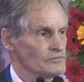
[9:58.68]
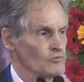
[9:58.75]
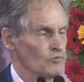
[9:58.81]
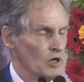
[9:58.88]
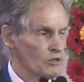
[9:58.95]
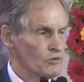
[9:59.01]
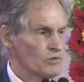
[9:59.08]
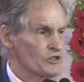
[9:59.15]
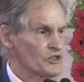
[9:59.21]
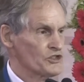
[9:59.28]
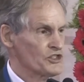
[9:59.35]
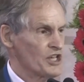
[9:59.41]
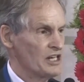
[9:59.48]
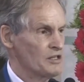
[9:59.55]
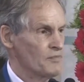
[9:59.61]
What was
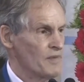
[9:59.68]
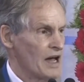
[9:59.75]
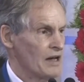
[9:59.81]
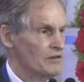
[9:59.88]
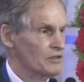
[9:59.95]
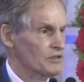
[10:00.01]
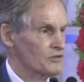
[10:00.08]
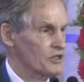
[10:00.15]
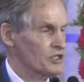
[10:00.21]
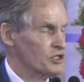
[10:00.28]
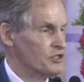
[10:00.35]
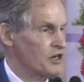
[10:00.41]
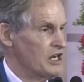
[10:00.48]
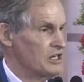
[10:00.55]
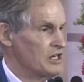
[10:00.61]
said about the
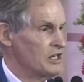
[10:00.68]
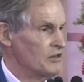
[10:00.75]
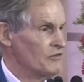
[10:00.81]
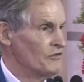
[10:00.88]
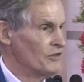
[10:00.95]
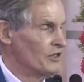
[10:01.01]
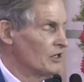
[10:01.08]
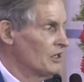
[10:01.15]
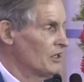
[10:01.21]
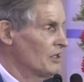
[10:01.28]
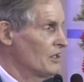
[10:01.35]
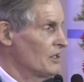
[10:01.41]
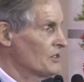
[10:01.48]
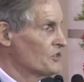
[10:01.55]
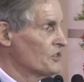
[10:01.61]
training for
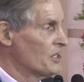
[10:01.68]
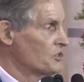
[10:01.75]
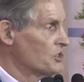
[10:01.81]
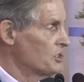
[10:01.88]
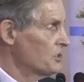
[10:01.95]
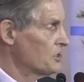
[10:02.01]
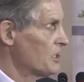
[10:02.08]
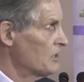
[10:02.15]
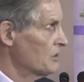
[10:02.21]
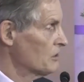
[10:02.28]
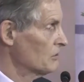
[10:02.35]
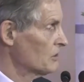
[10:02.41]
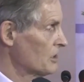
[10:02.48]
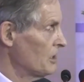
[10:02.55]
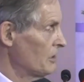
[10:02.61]
Sachin
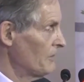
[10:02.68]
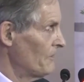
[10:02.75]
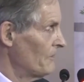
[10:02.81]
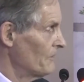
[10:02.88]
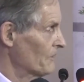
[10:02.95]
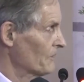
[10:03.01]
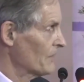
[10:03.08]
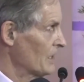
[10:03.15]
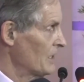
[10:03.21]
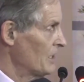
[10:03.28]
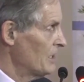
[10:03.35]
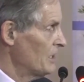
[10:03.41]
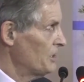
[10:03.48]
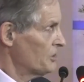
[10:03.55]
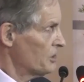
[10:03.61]
Tendulkar?
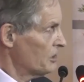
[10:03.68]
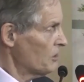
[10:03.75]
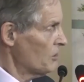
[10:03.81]
He did